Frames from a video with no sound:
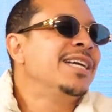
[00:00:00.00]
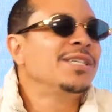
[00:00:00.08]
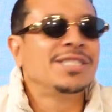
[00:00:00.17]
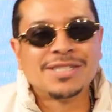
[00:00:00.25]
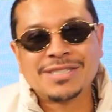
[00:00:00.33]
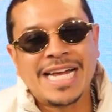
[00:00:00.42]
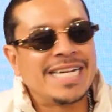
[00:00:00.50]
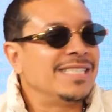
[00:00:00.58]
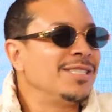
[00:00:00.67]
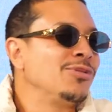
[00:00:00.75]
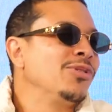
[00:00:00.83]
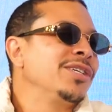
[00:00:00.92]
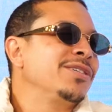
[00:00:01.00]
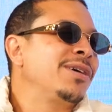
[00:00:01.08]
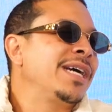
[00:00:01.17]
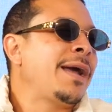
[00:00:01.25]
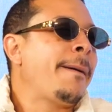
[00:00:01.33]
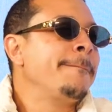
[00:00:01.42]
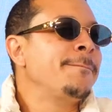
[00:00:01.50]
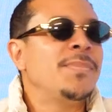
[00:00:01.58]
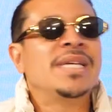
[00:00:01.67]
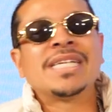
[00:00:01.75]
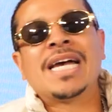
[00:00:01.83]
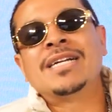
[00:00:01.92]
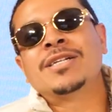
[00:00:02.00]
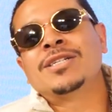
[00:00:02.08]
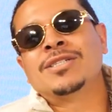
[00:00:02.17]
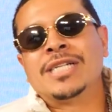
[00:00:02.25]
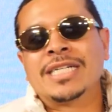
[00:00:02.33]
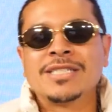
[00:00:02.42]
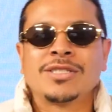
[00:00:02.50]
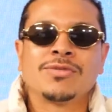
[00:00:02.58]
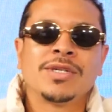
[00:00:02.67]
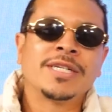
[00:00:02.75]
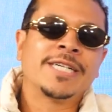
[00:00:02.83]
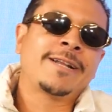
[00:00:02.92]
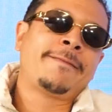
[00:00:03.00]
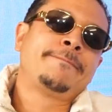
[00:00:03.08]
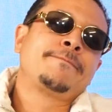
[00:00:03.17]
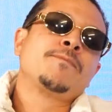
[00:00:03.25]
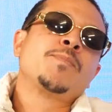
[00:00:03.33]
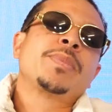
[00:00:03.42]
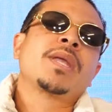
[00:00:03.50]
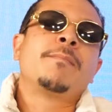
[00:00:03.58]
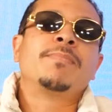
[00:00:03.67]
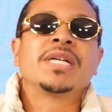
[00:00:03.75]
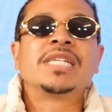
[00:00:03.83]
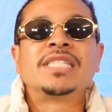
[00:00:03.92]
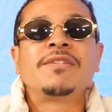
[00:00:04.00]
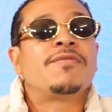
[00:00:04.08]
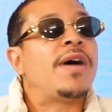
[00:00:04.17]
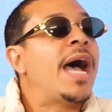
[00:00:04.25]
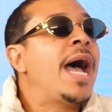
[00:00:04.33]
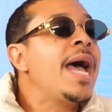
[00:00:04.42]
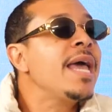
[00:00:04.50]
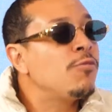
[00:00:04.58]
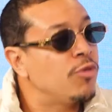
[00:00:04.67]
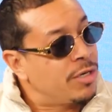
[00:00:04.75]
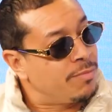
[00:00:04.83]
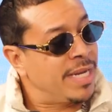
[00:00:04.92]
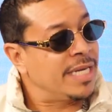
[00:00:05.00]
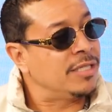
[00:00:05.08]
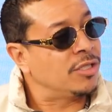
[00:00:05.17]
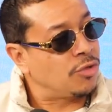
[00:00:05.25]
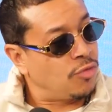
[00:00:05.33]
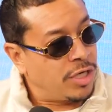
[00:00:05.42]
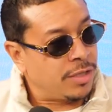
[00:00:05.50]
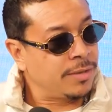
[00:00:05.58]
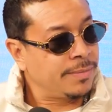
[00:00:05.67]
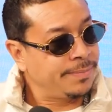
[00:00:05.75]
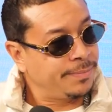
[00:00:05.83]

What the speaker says: know you don't like the sweater, right? This how I know you don't like the sweater, because if I would have made the sweater,